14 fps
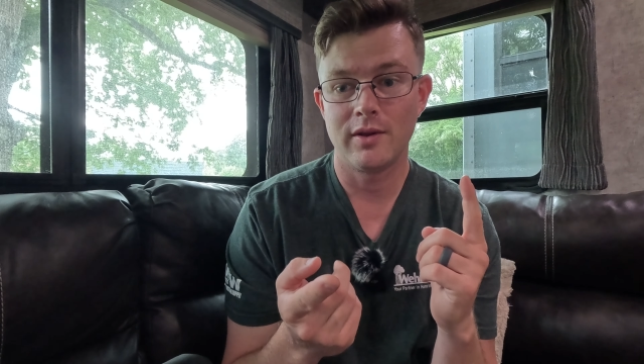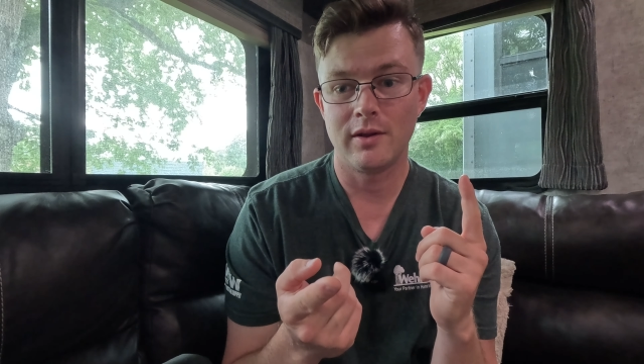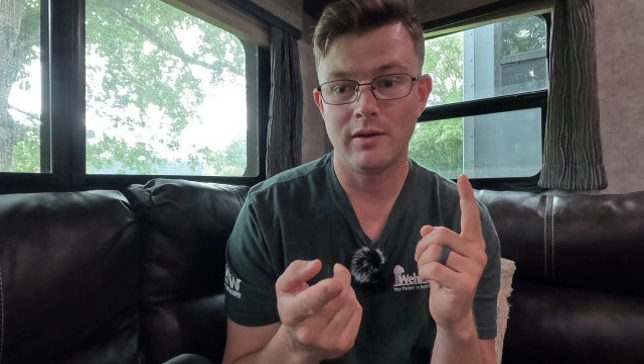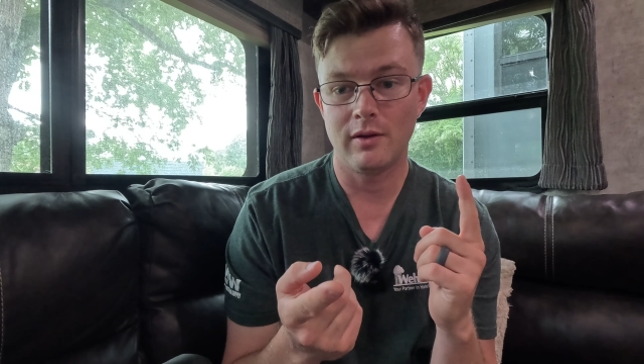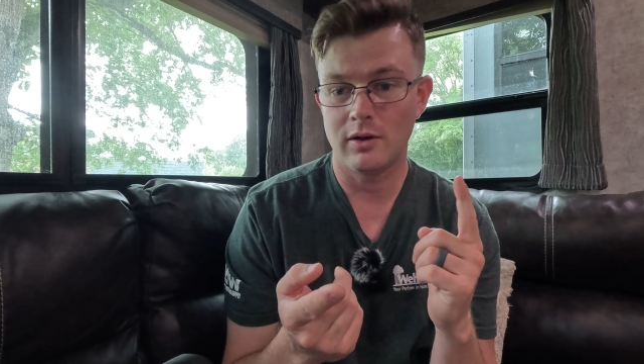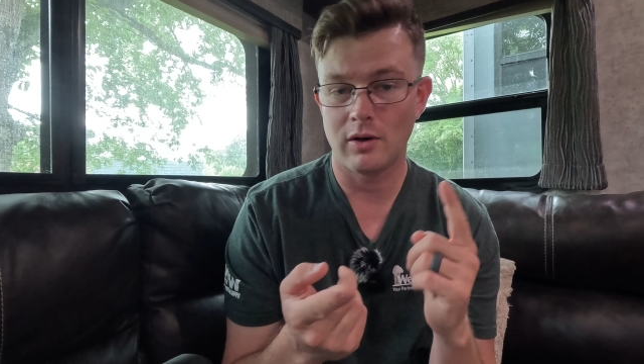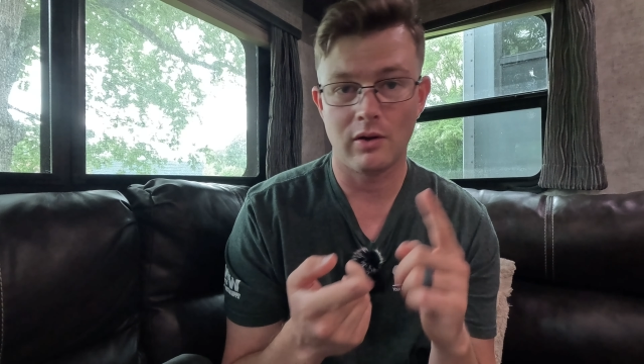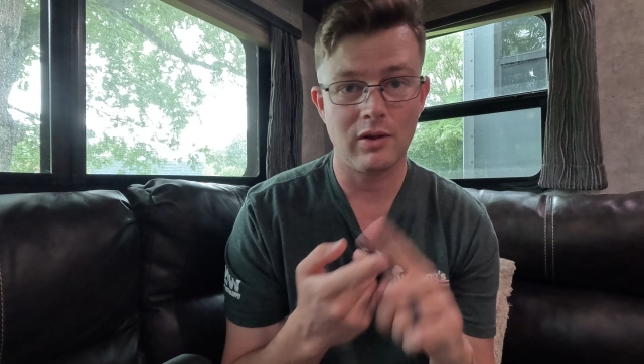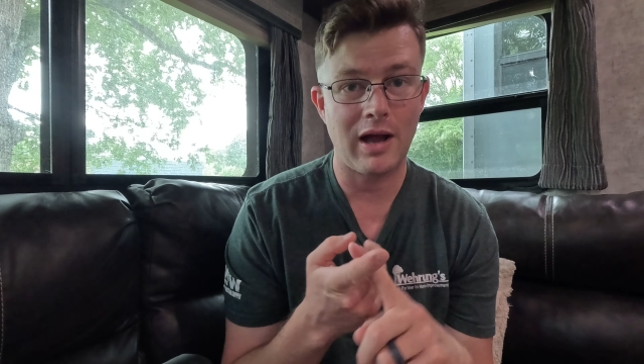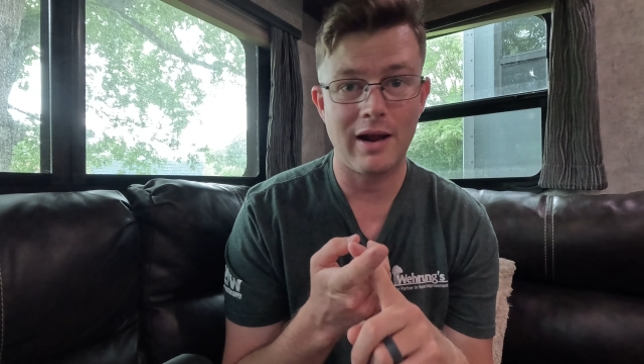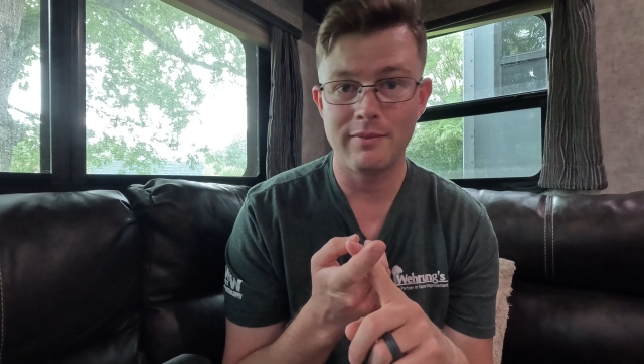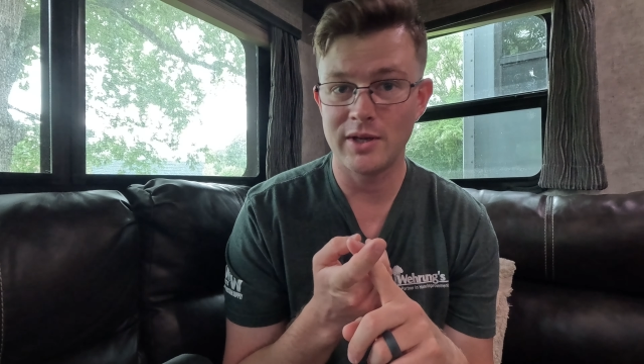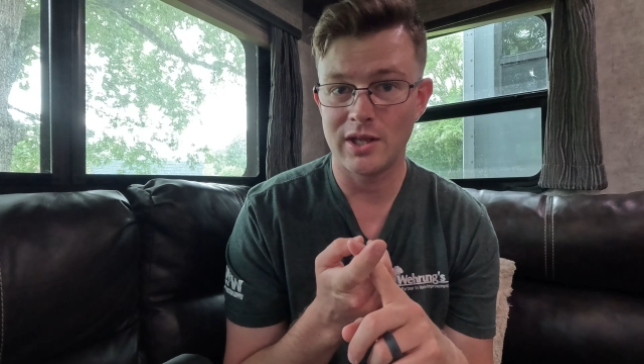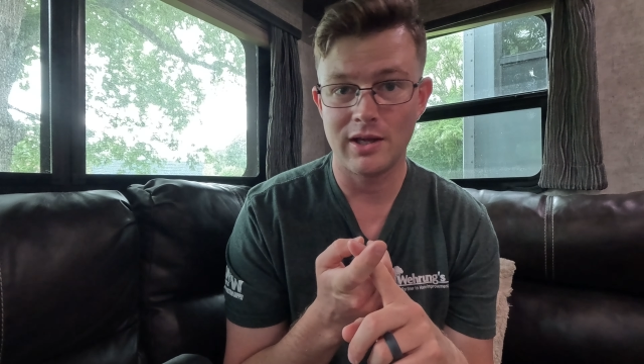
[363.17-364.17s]
There are a
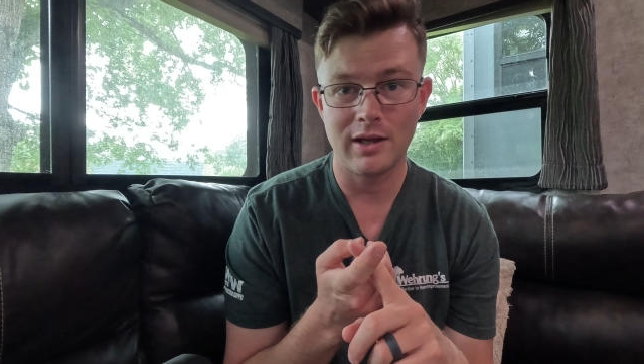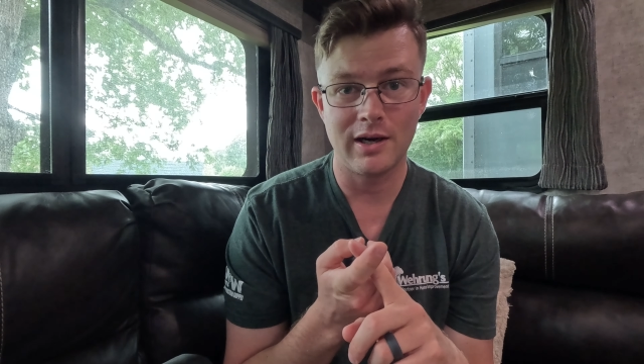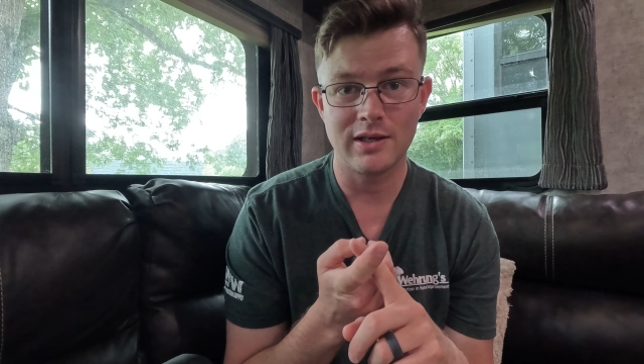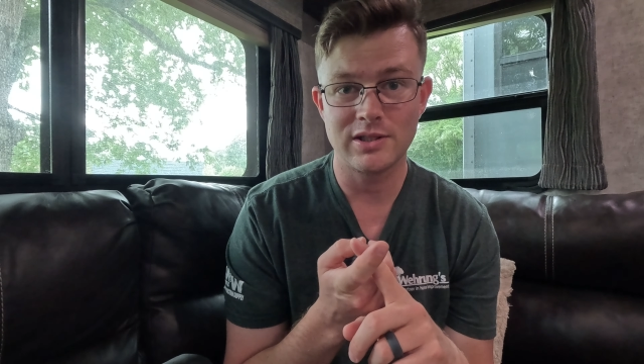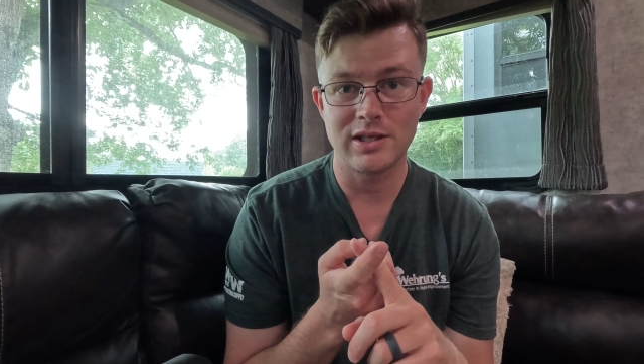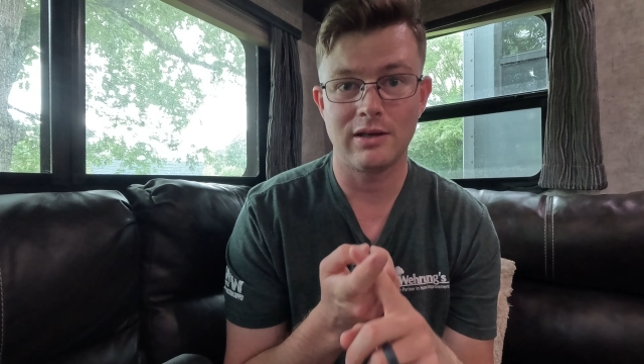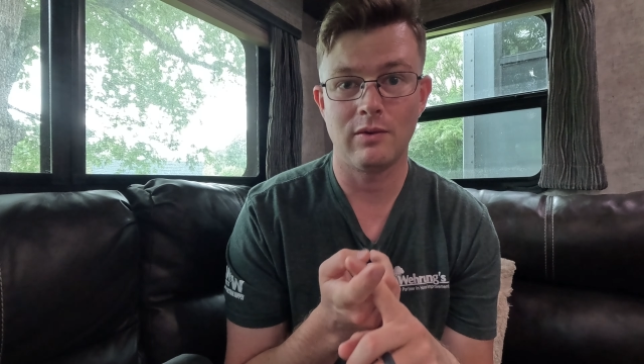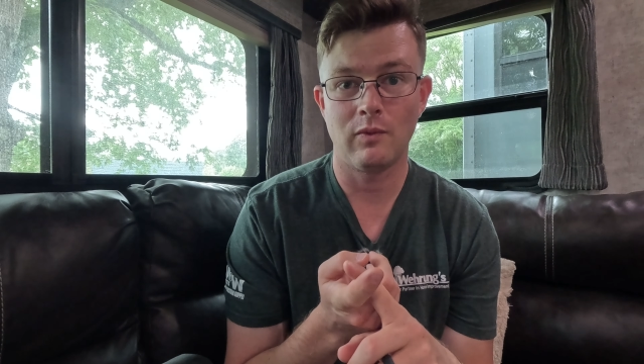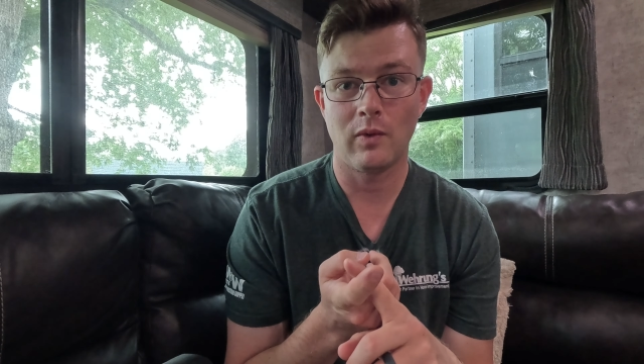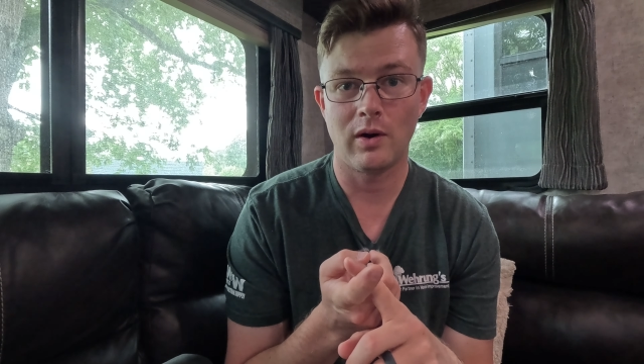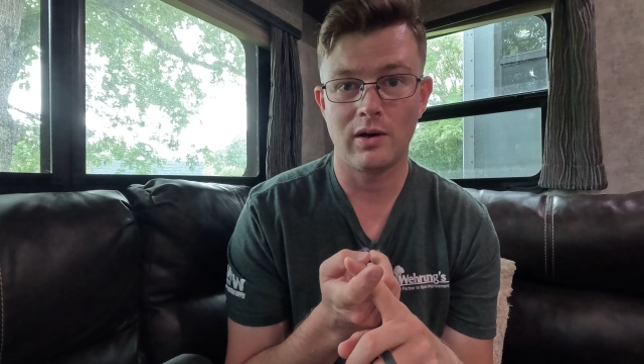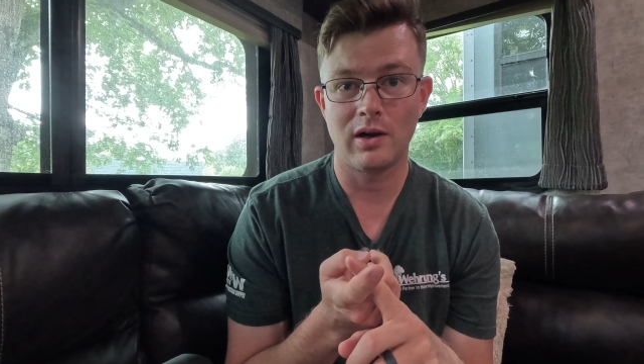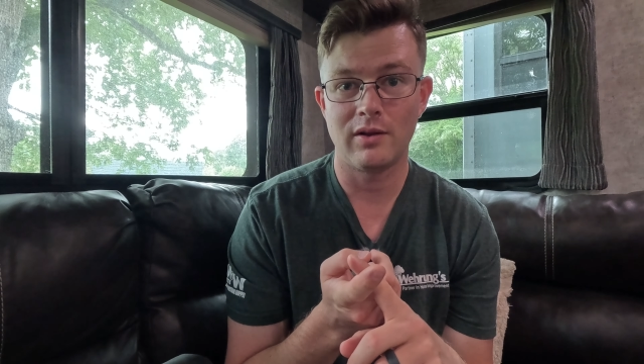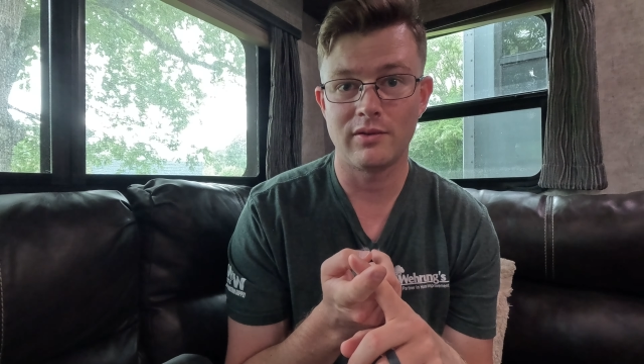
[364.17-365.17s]
lot of mechanics that can
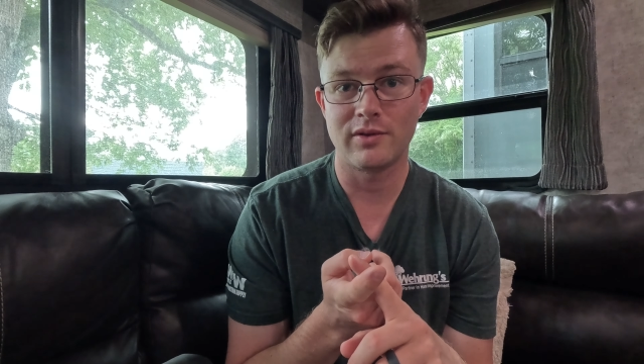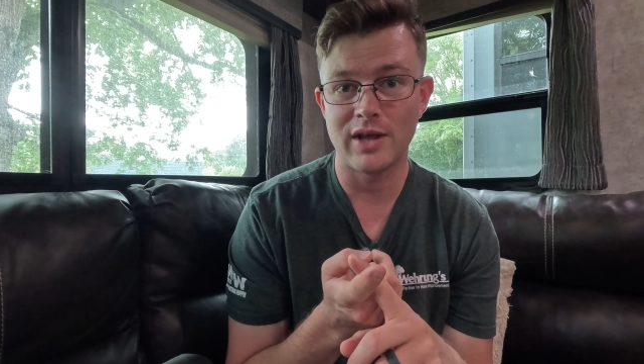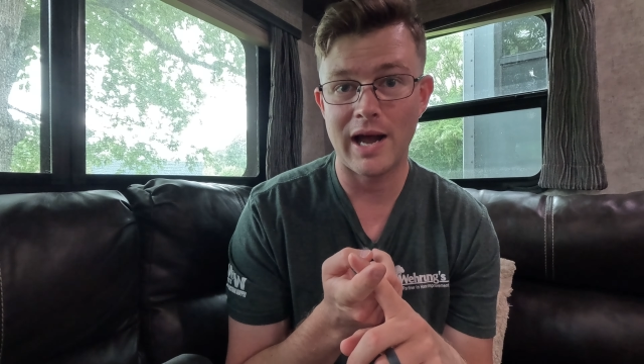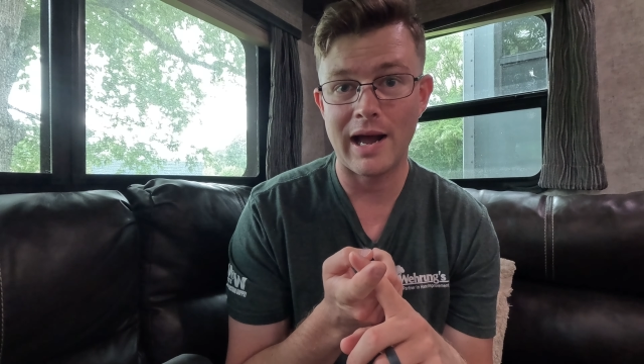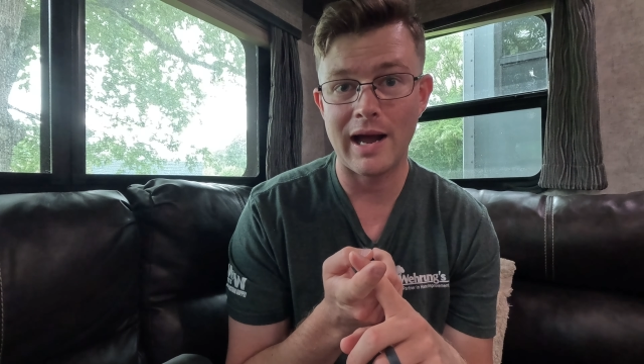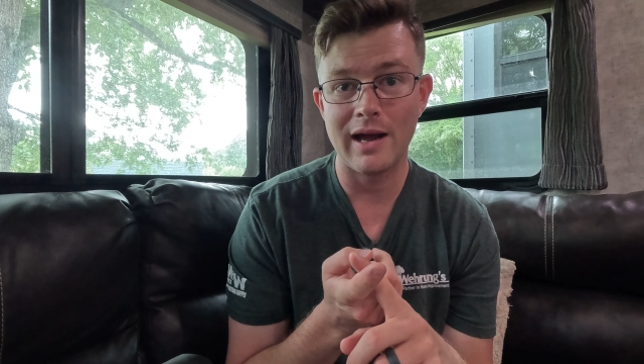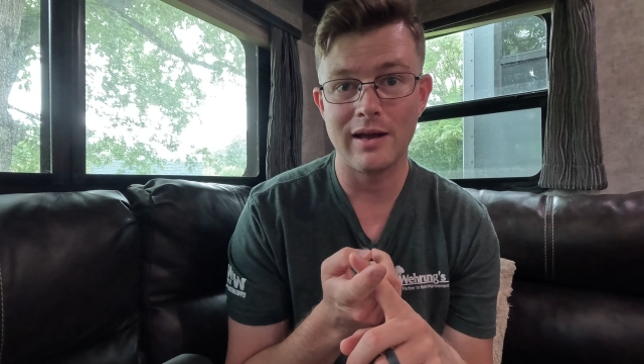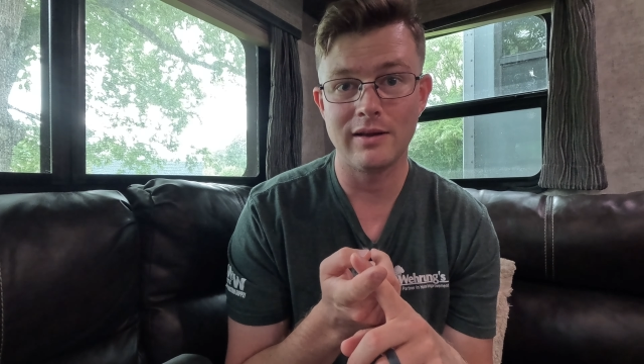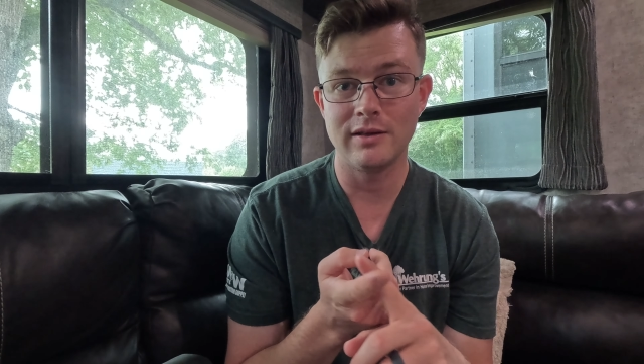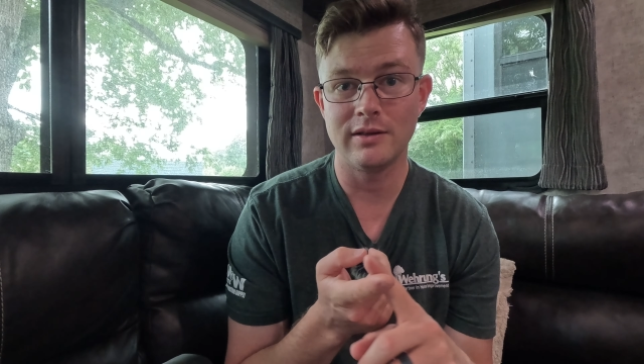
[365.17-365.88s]
work on that.